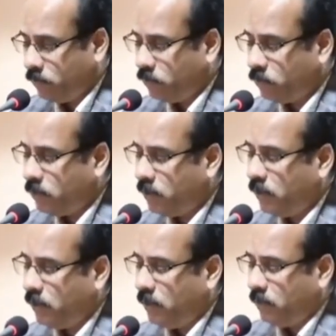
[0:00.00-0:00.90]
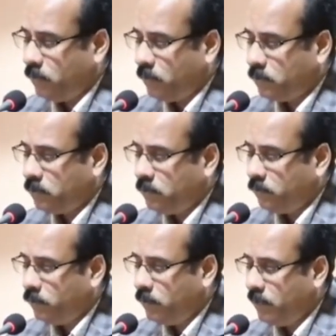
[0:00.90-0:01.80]
So total was
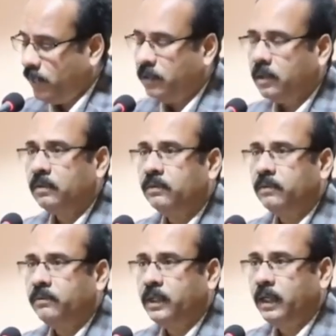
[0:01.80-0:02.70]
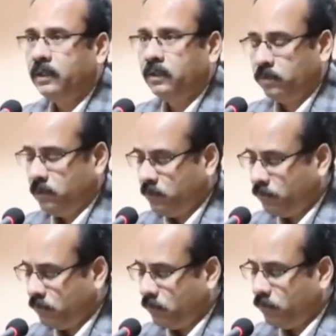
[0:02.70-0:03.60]

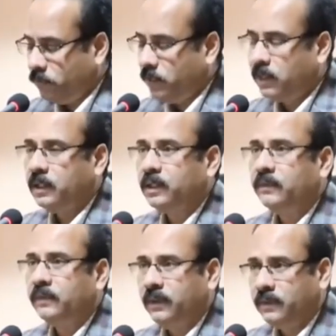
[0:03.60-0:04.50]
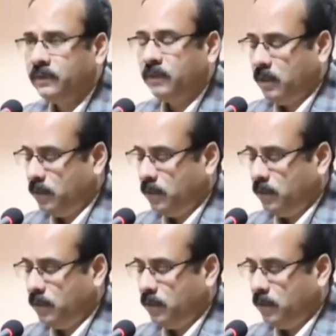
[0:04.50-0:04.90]
4,58,406